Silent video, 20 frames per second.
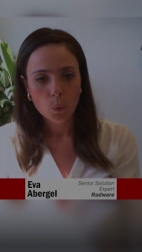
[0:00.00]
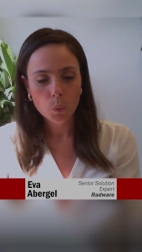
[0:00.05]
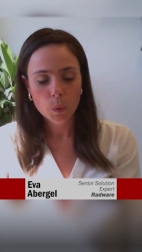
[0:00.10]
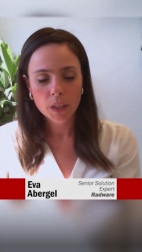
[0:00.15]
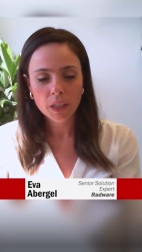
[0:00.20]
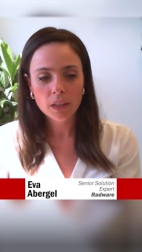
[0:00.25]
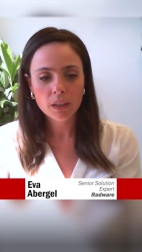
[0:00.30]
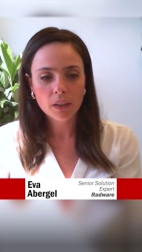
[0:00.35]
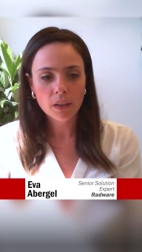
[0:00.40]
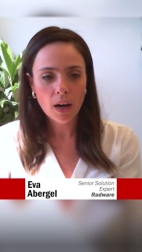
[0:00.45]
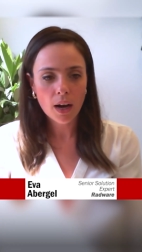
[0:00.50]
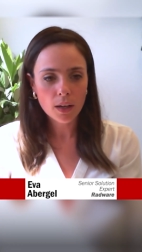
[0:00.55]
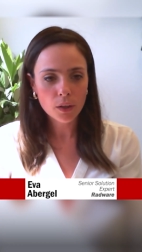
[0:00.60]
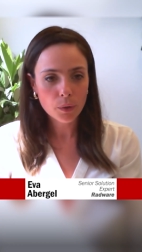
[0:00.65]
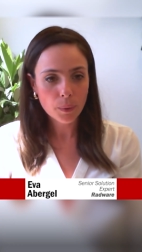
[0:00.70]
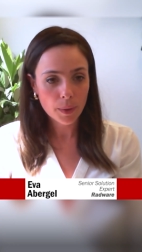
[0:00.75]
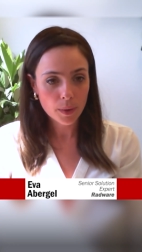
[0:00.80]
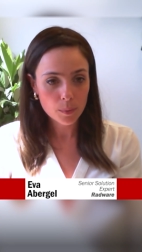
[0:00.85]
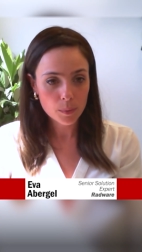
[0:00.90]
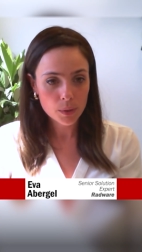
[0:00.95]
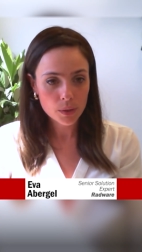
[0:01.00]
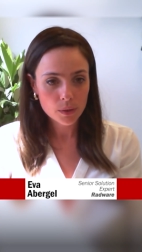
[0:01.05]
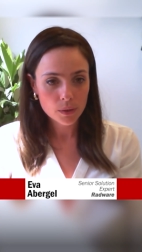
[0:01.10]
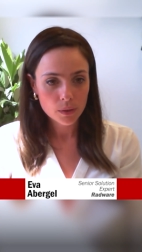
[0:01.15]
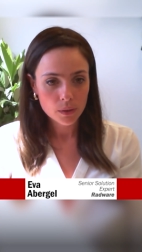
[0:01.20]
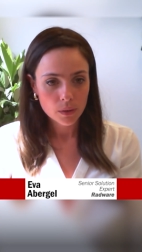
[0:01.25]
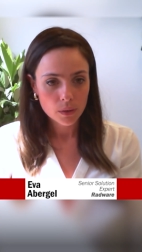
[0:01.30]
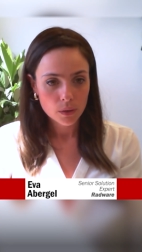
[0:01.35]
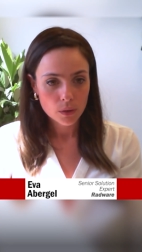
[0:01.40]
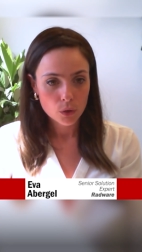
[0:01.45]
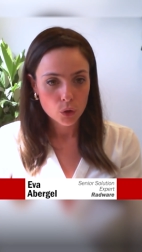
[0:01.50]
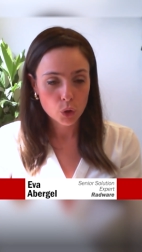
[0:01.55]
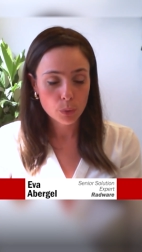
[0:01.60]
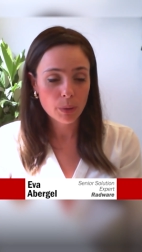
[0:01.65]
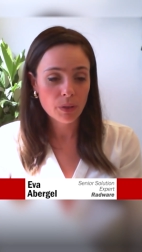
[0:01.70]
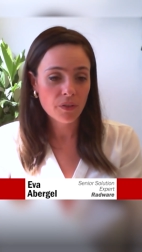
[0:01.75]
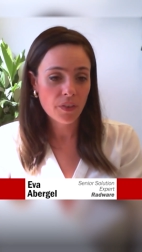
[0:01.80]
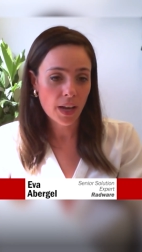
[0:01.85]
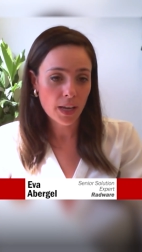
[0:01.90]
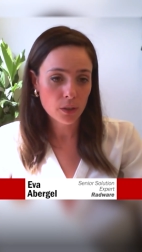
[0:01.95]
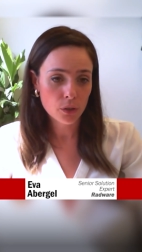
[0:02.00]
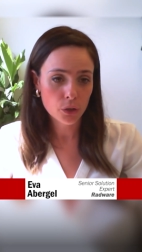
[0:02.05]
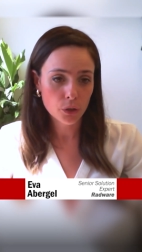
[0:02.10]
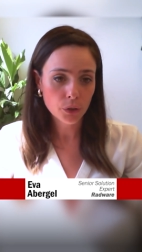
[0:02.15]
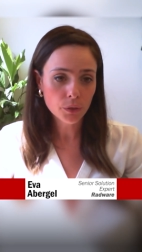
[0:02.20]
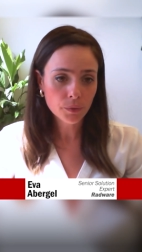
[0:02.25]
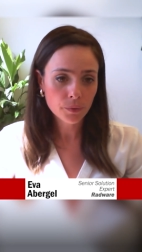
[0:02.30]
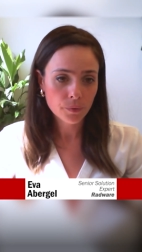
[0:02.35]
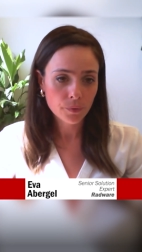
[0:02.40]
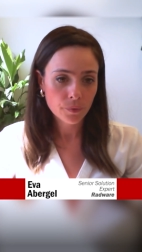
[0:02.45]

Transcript: We need our algorithms to be faster.